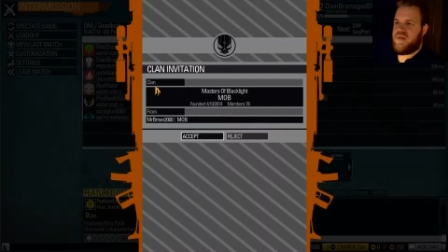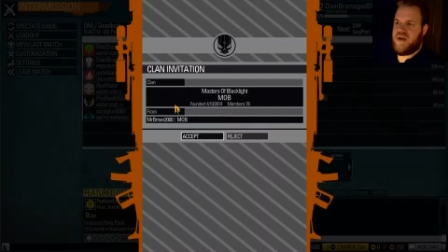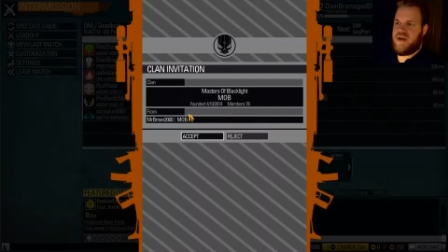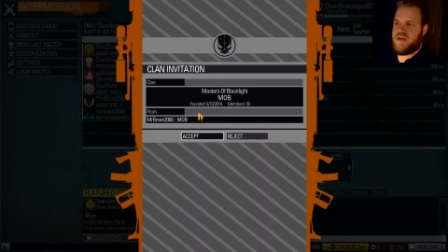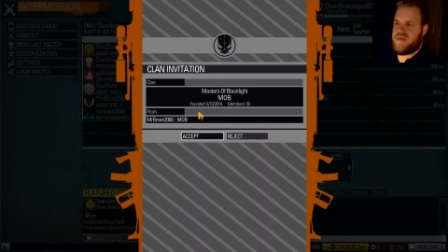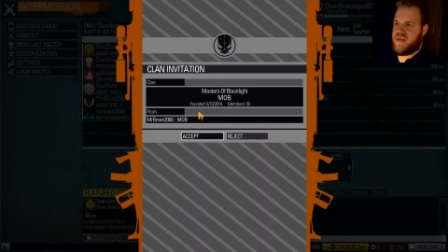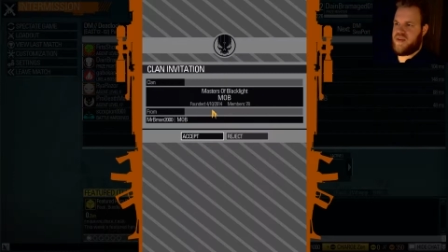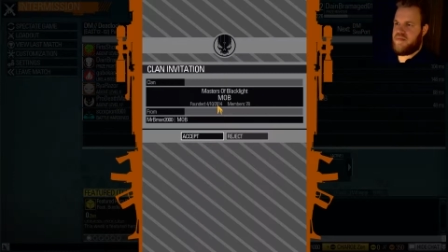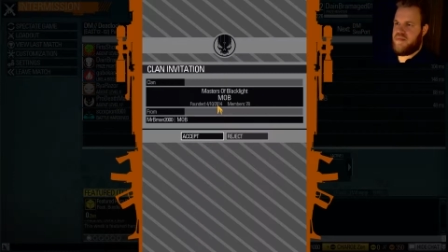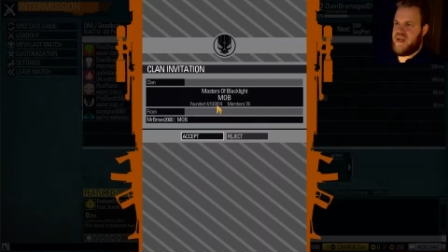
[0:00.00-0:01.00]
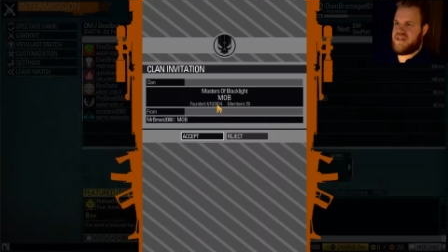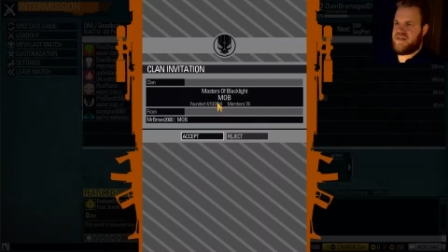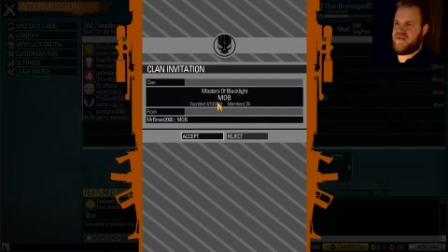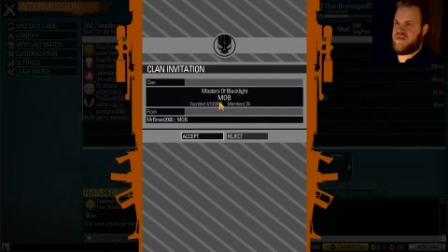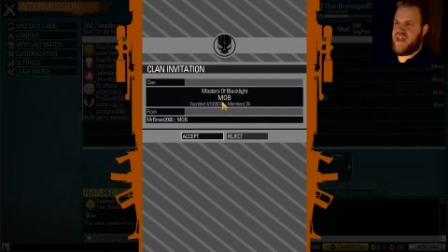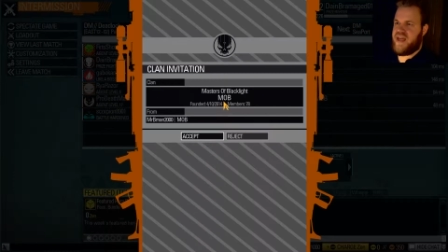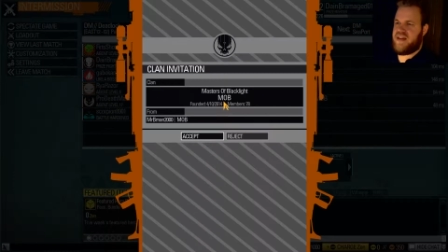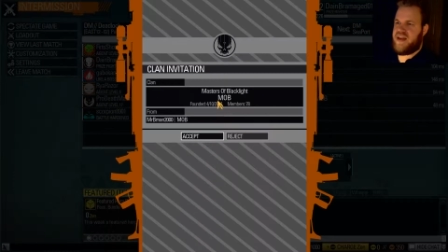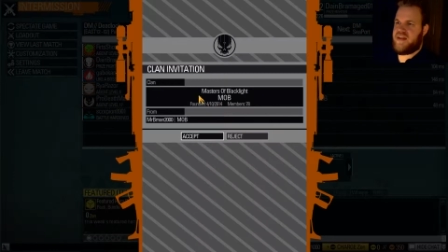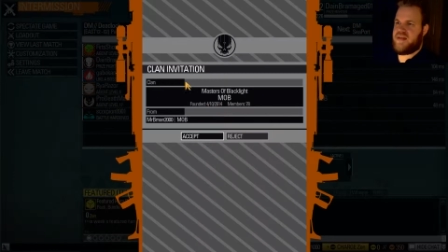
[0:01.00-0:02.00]
Where's... what the... Masters of
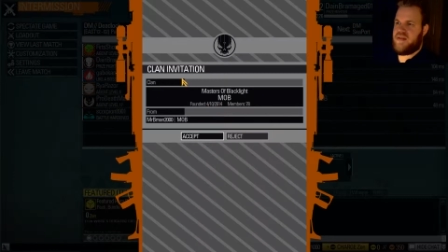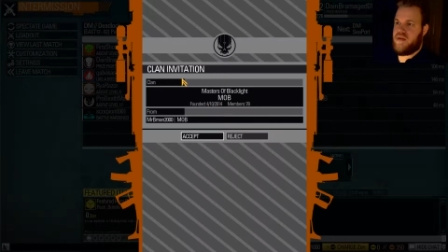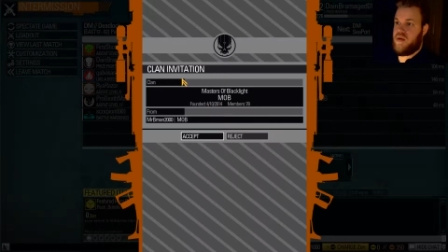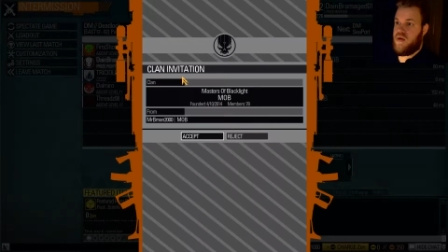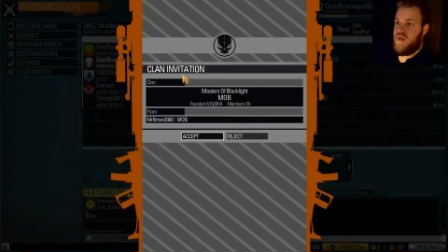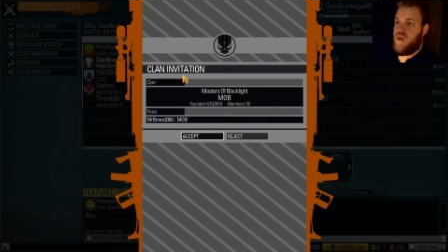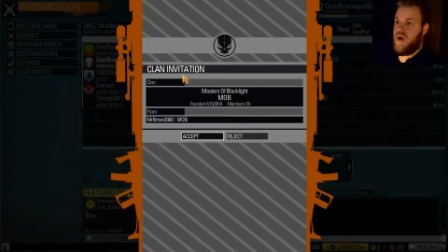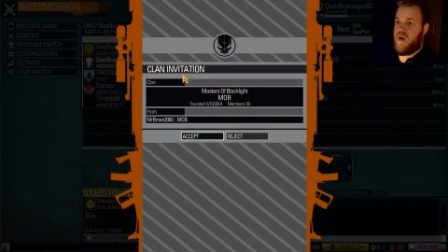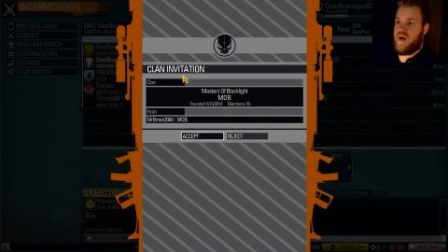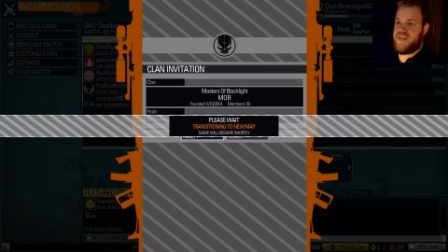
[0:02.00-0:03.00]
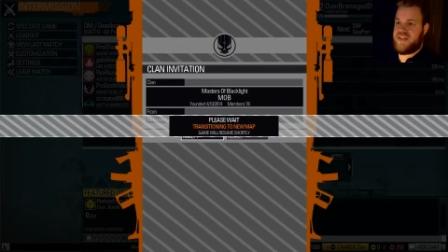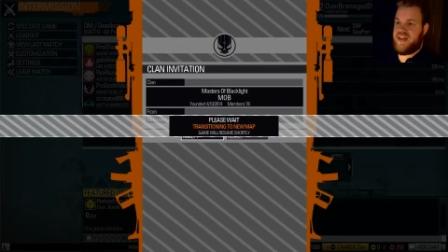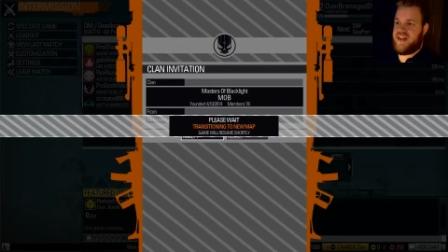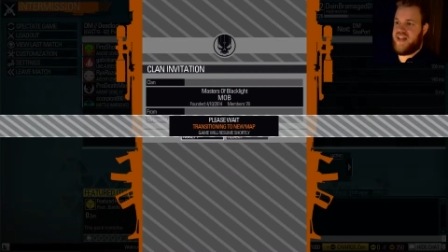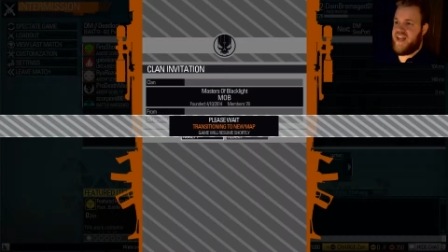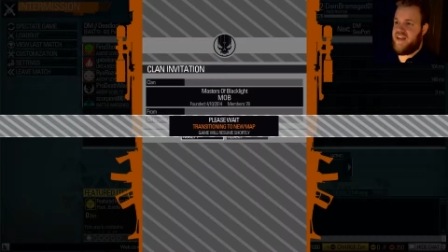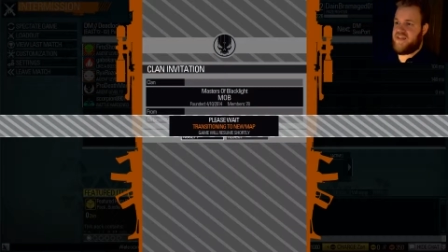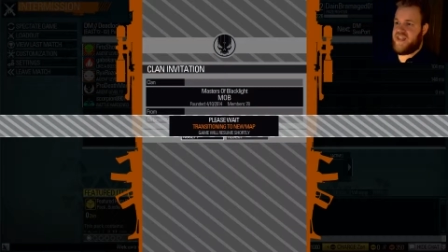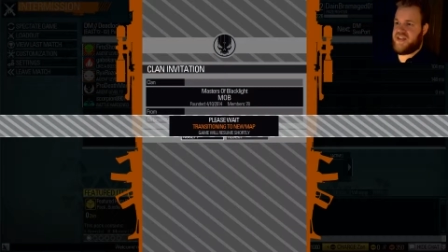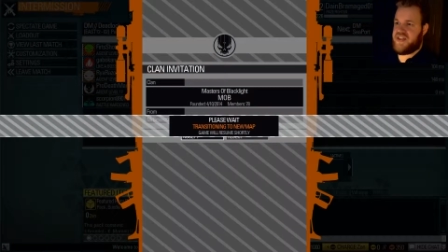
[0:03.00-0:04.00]
Blacklight? Whoa! I just got a clan
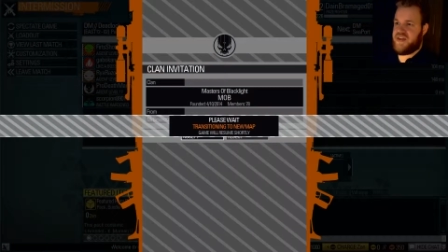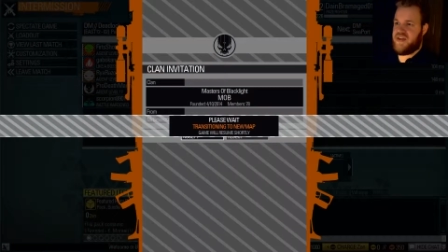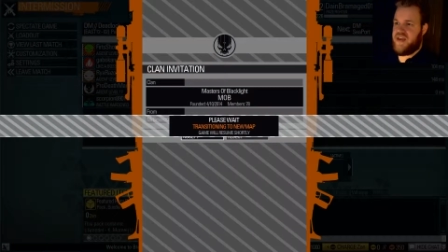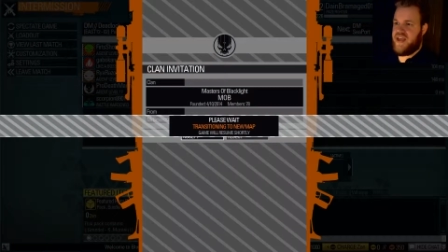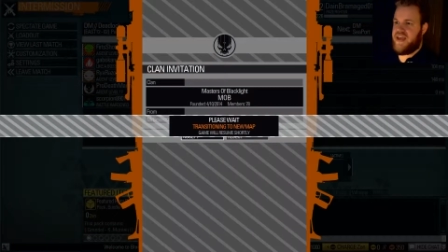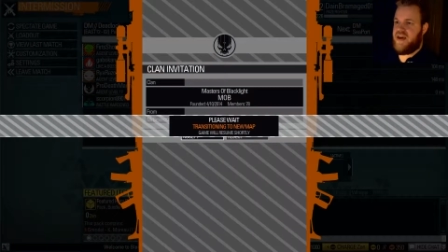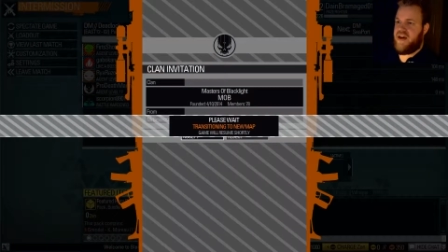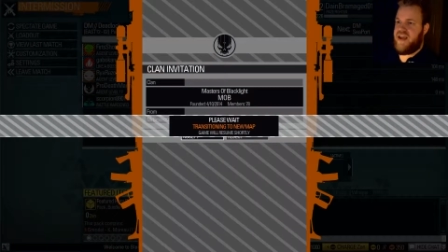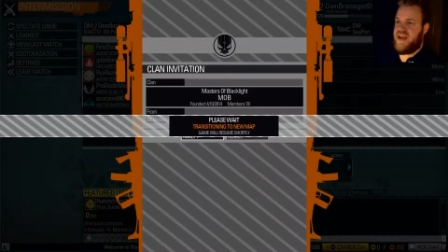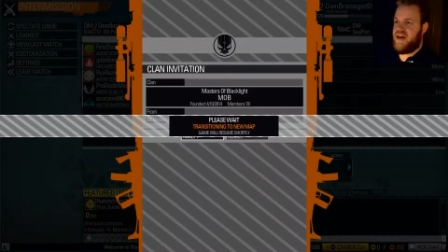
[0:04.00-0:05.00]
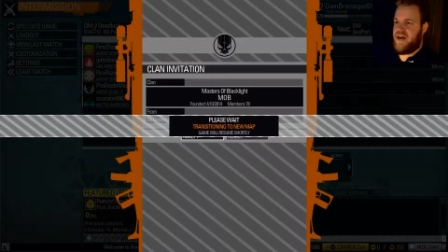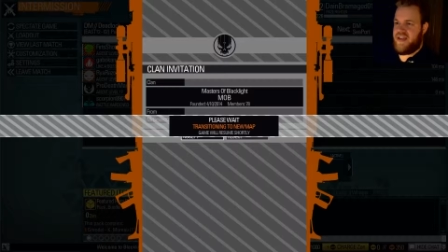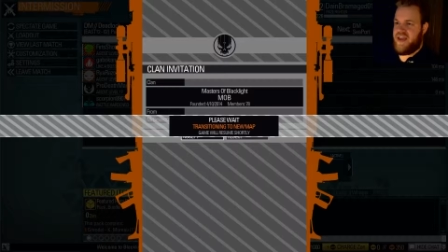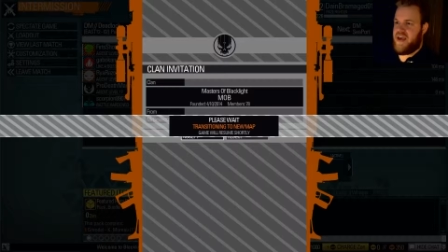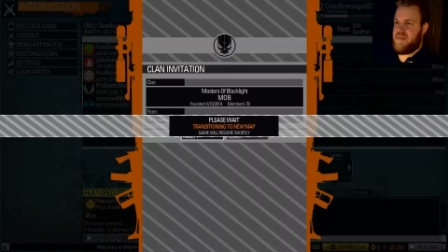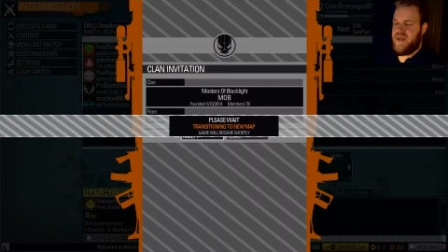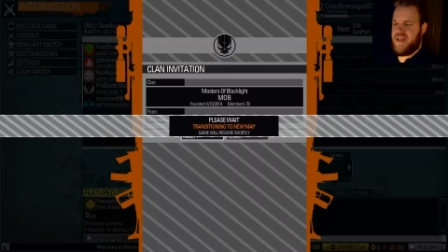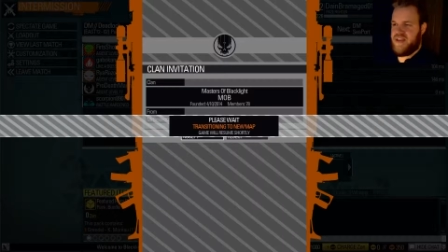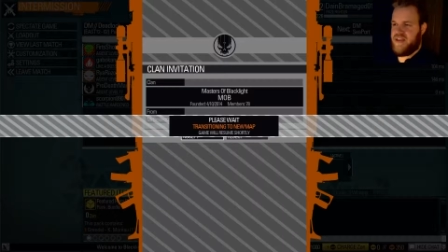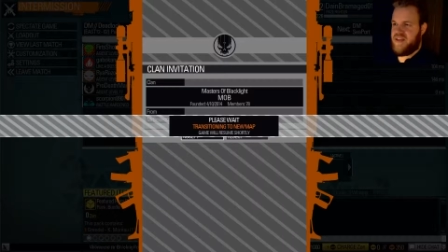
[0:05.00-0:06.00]
invitation! Hang on, hang on, game!
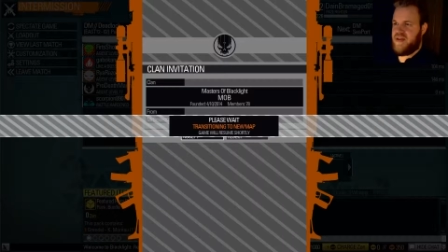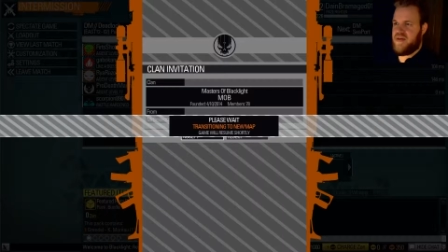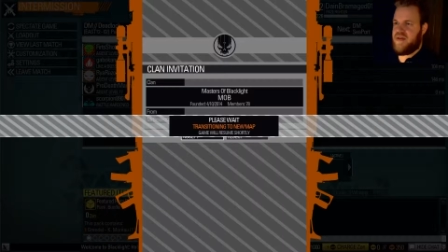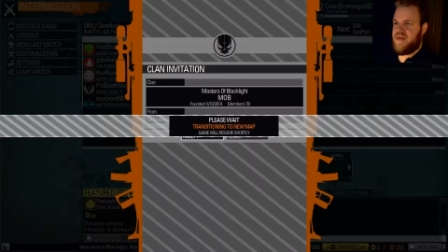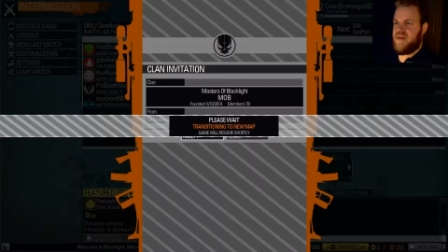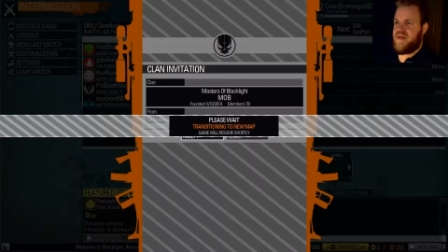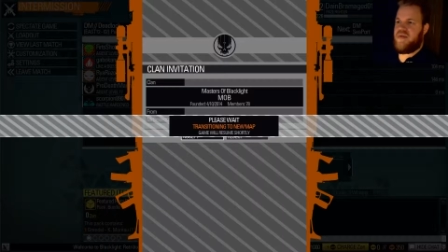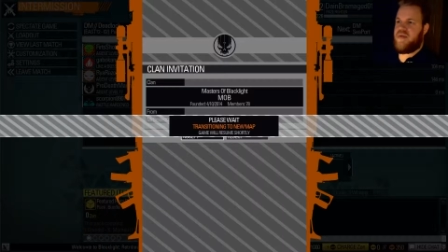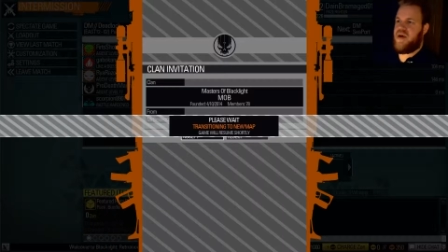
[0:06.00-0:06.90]
Objective.